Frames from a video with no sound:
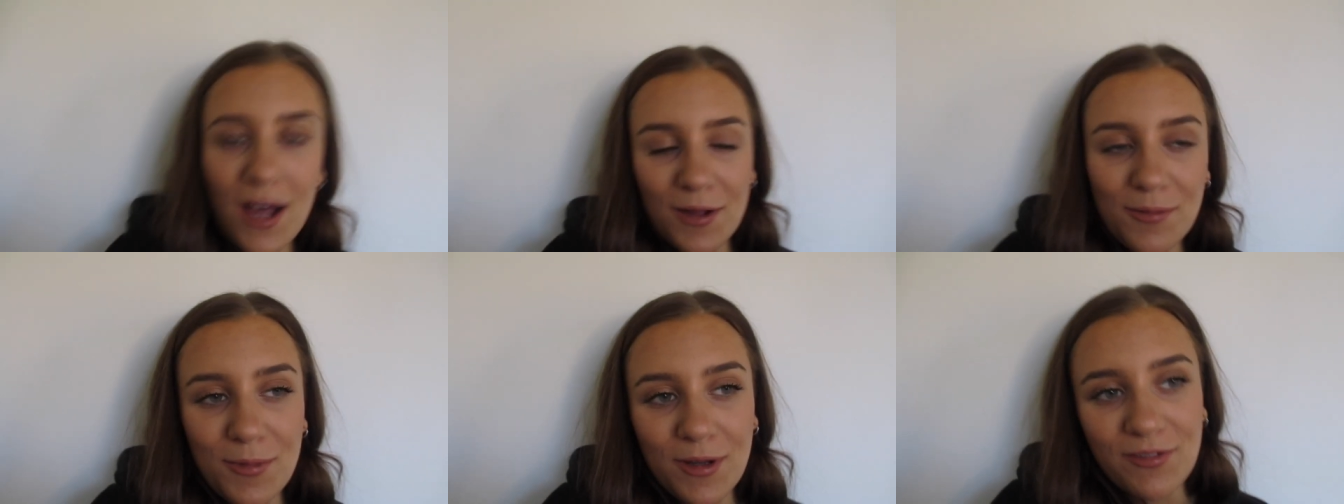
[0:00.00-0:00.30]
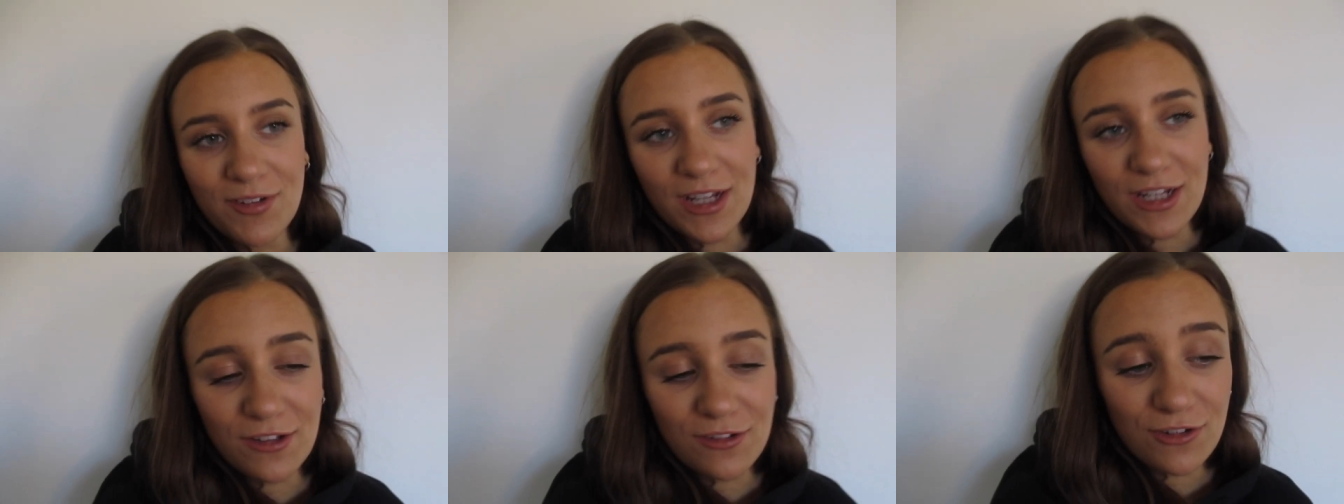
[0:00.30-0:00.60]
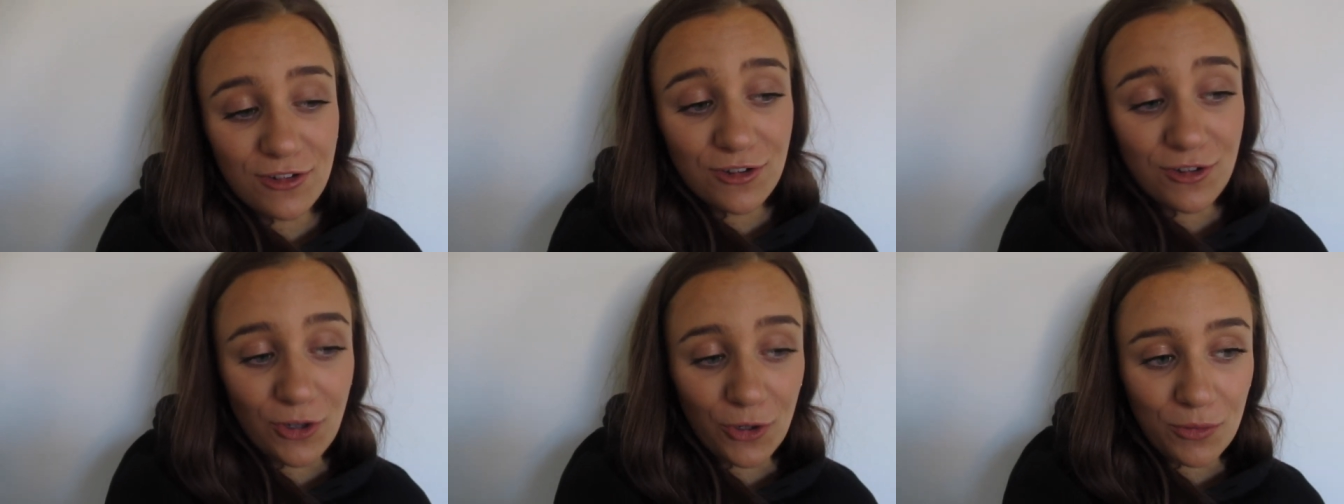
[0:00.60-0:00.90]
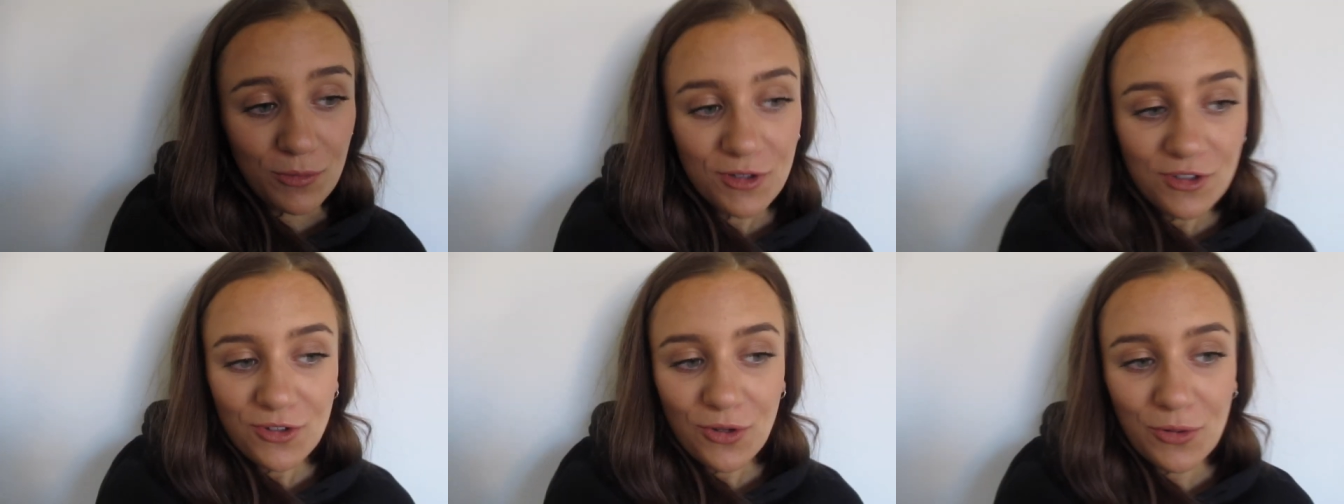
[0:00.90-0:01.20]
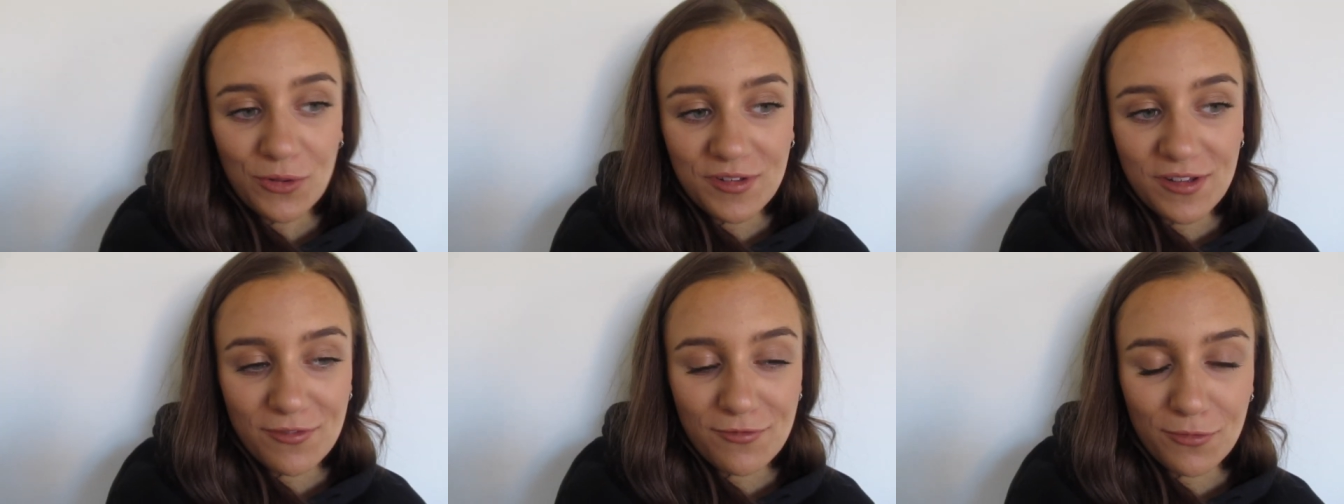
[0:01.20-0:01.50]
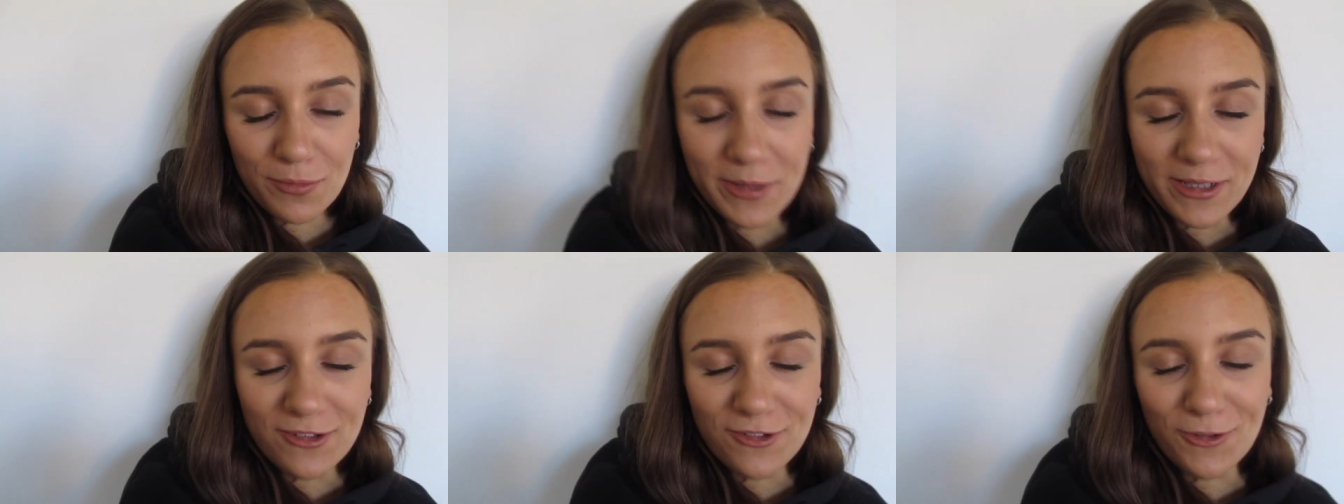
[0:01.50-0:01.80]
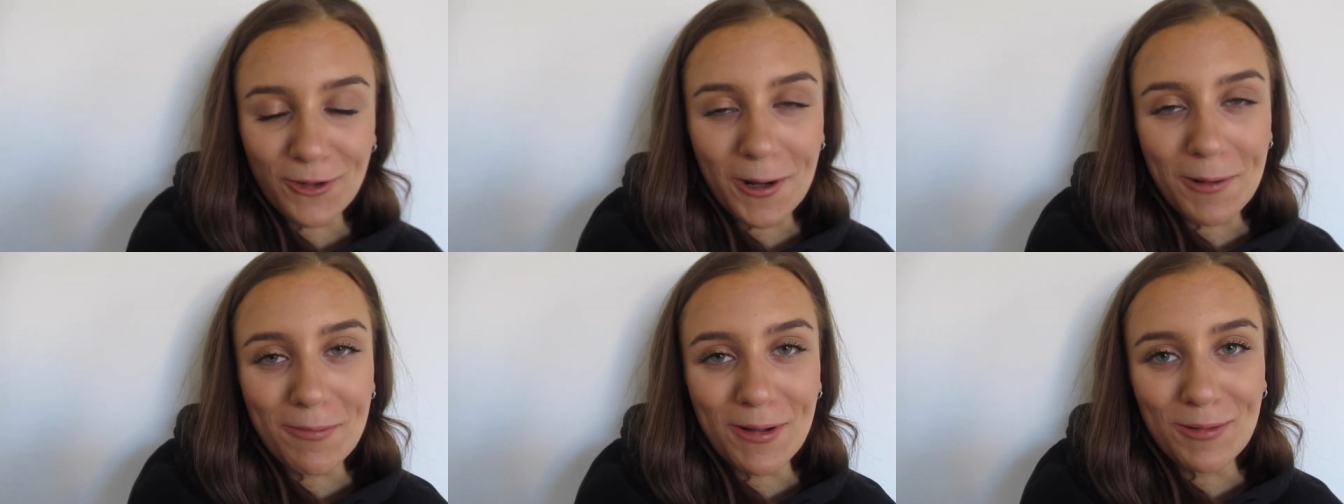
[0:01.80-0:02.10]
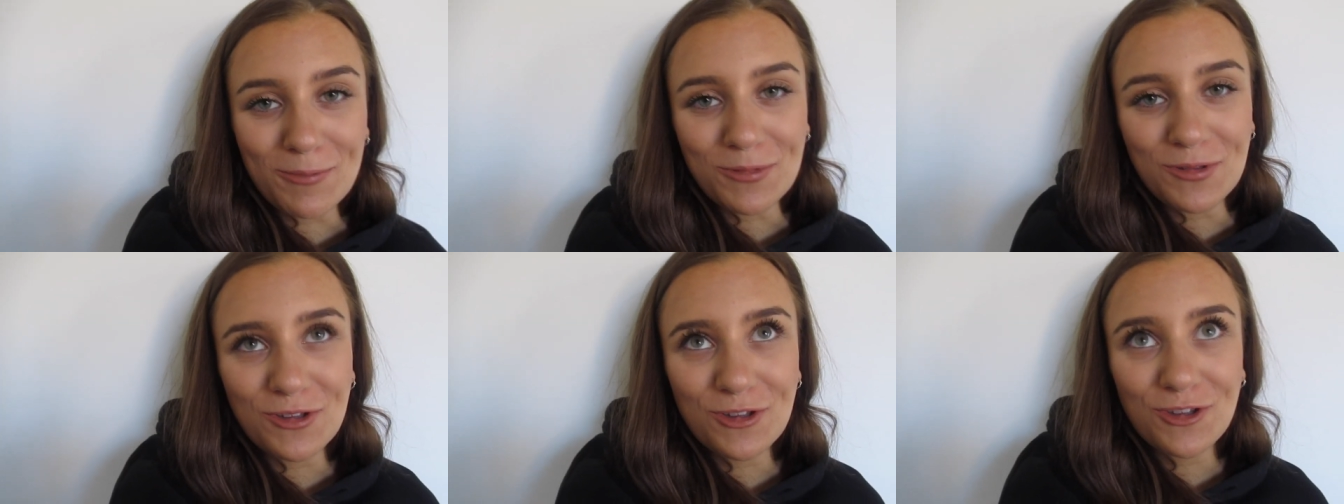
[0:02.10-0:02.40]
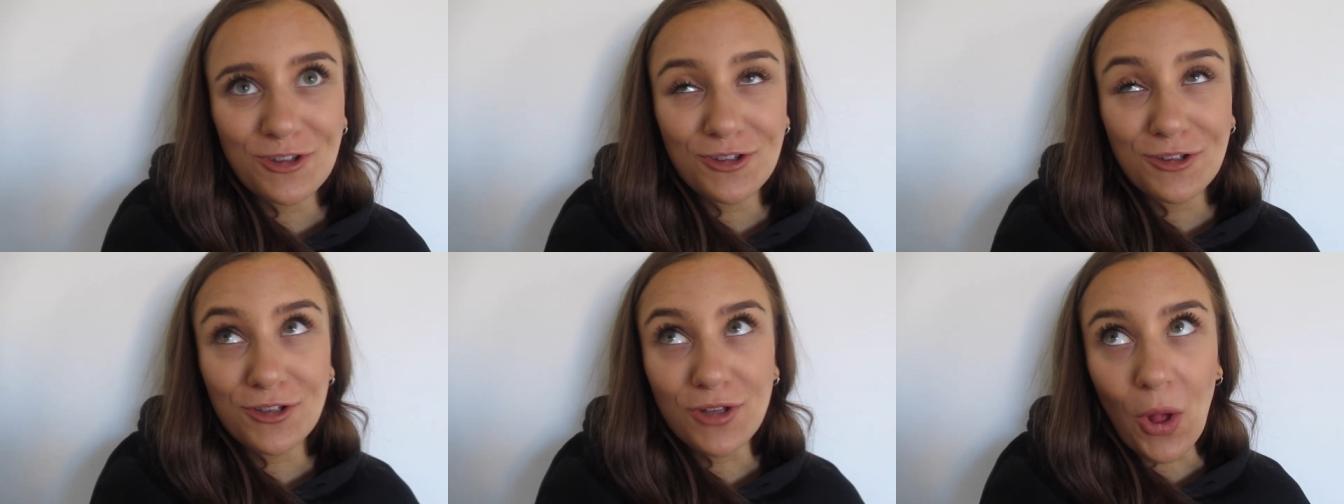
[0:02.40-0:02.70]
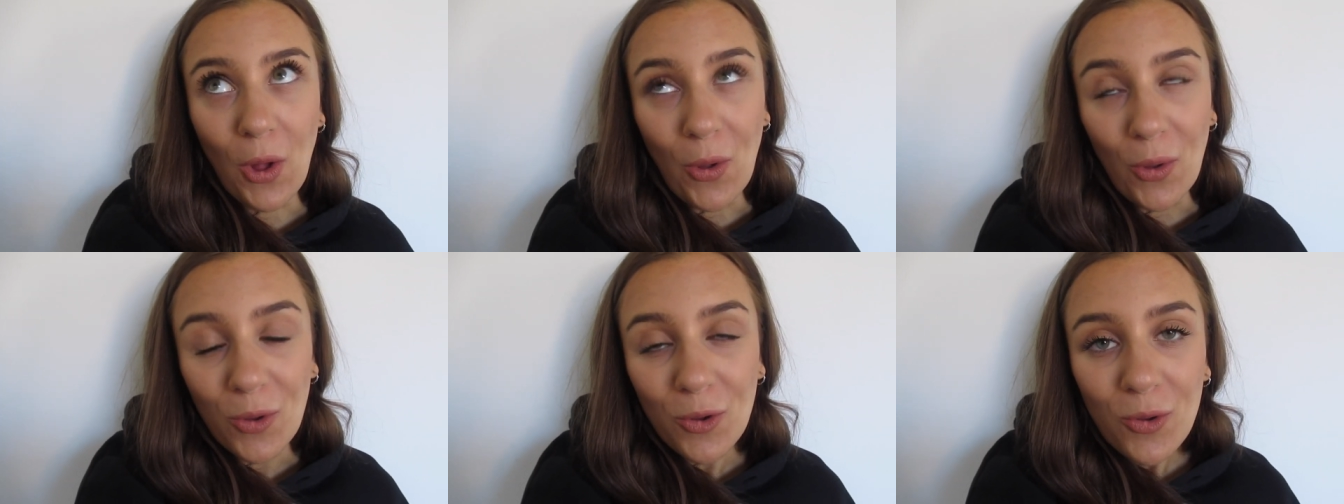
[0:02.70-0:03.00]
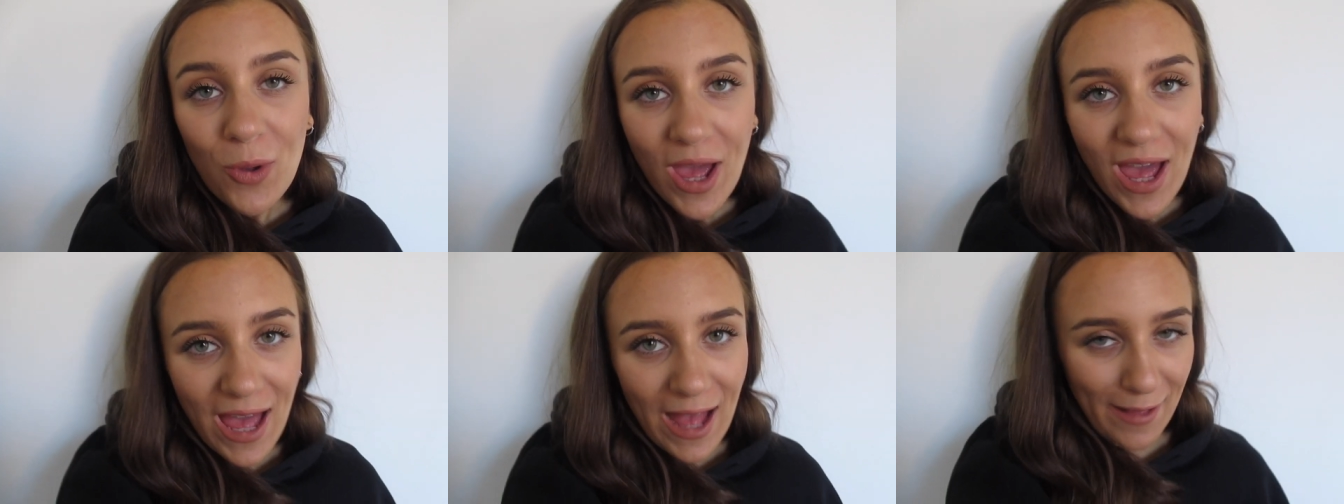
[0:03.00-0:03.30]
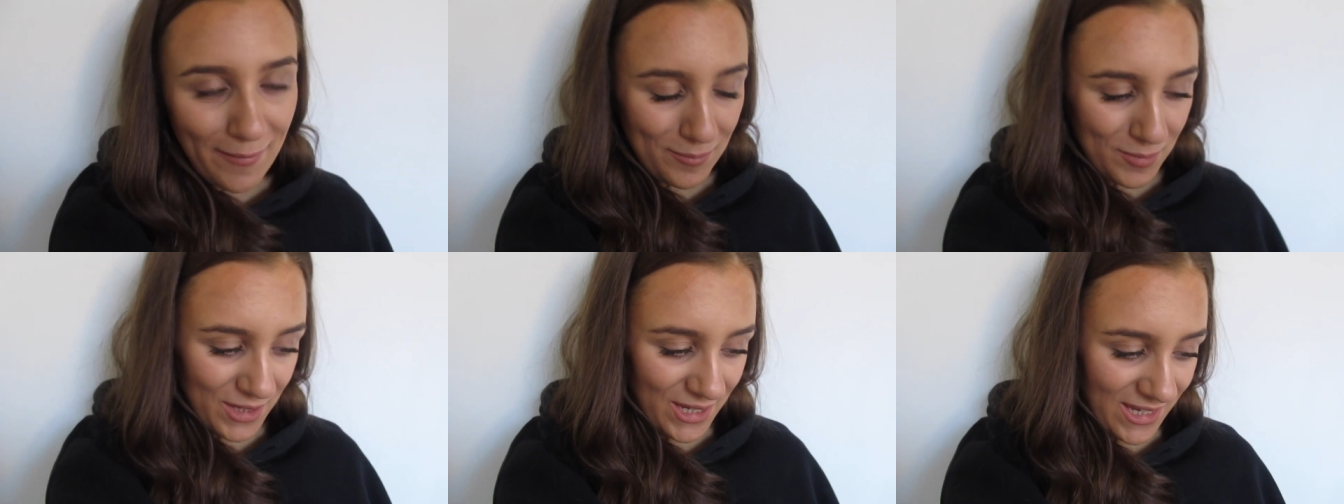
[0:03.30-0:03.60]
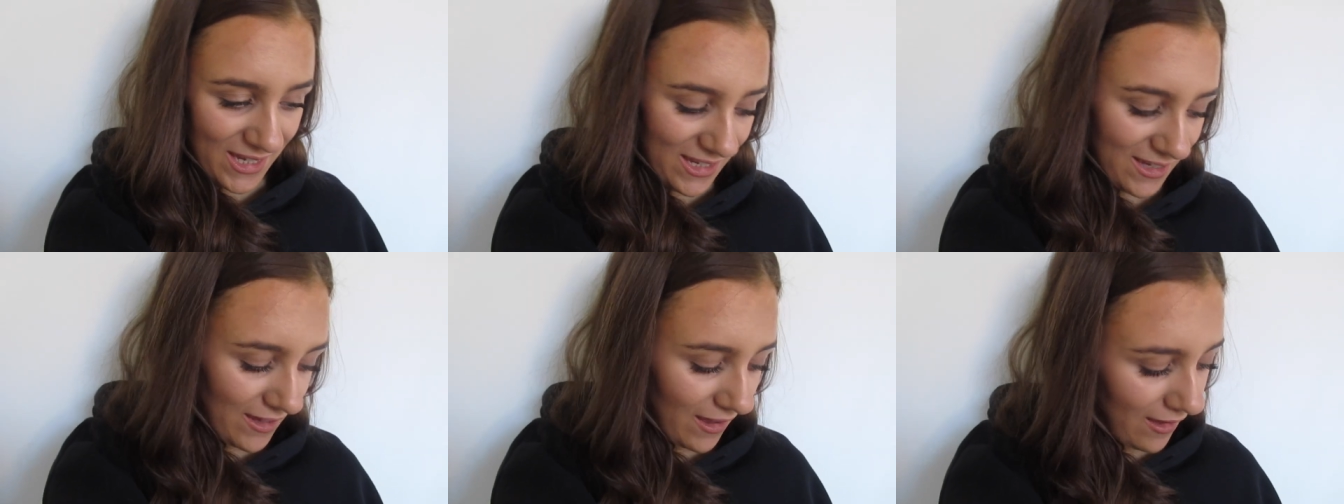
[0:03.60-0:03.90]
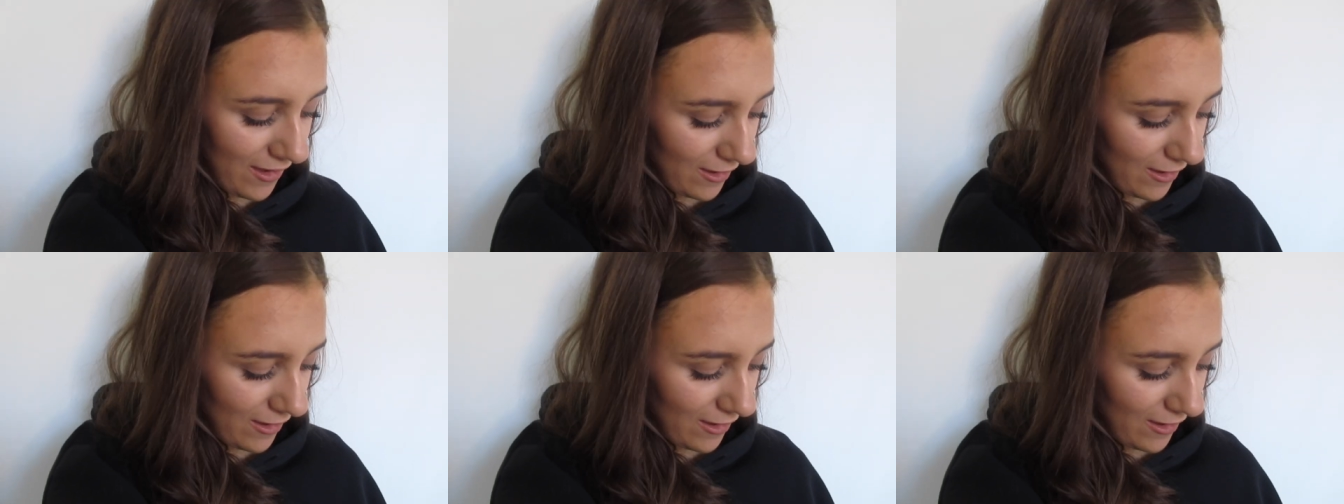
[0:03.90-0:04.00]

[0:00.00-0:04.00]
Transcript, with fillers: Um, I've taken so much content for my Instagram, I'm so happy.